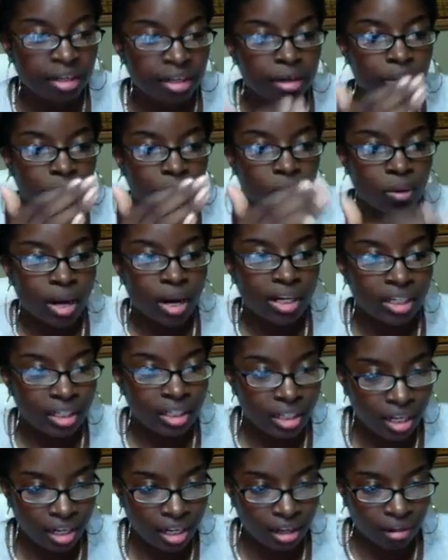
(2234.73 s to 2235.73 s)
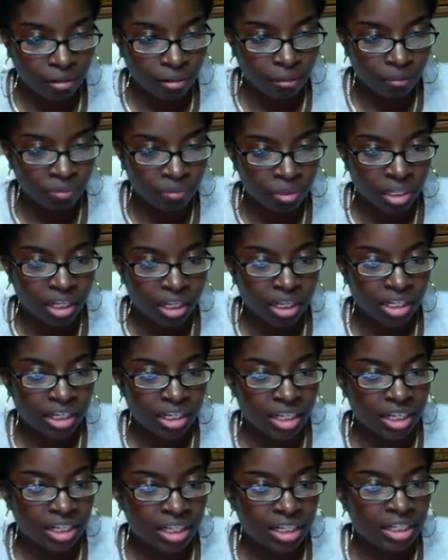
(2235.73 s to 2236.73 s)
Write it down and
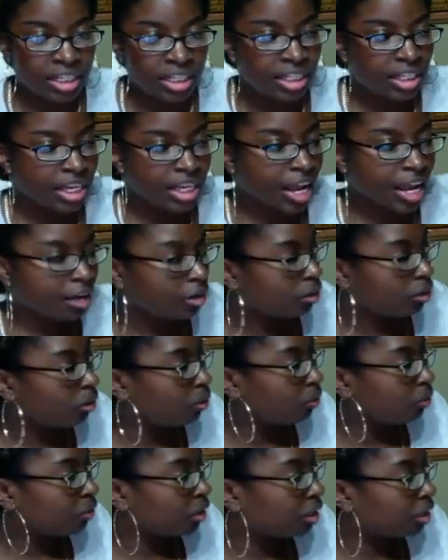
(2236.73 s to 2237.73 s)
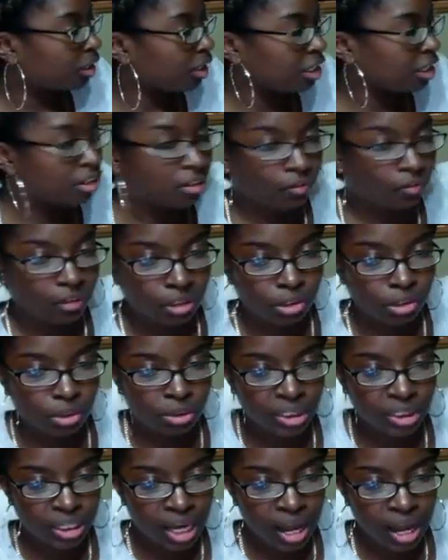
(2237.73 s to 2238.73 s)
then tackle the individual
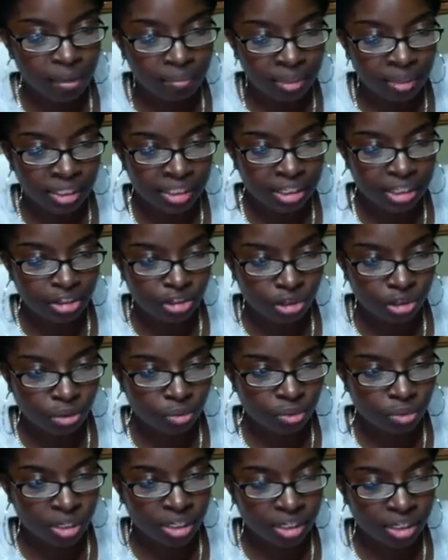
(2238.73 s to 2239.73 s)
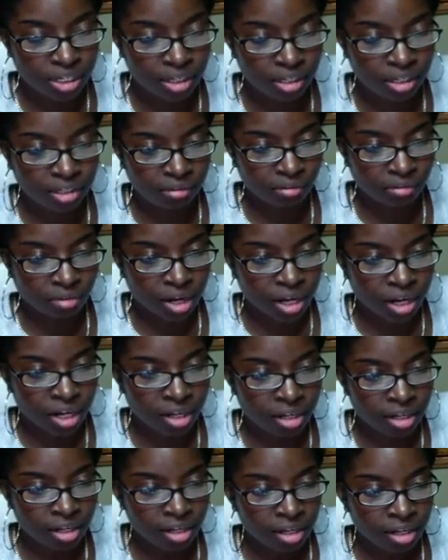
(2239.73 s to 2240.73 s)
topics that you're weak in,
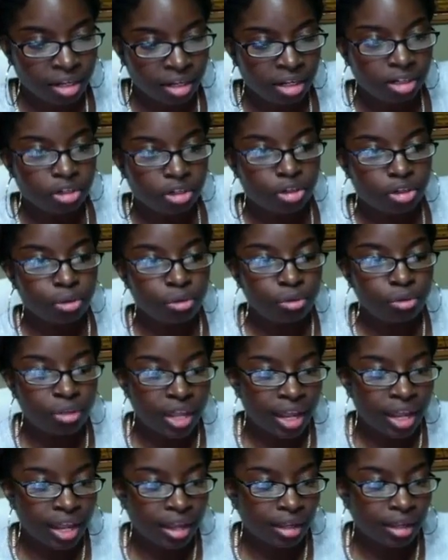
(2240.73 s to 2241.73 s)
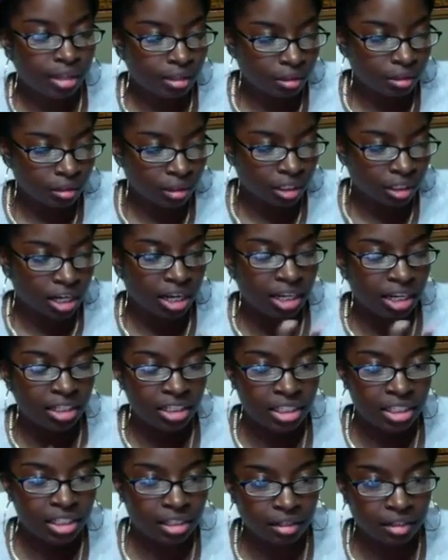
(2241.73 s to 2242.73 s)
right? Do that
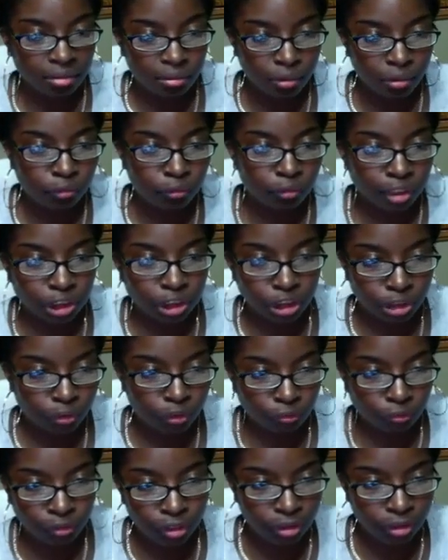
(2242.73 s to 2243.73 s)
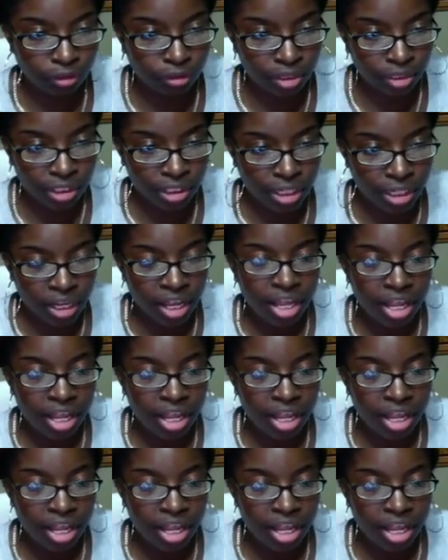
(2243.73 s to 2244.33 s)
content refresher first.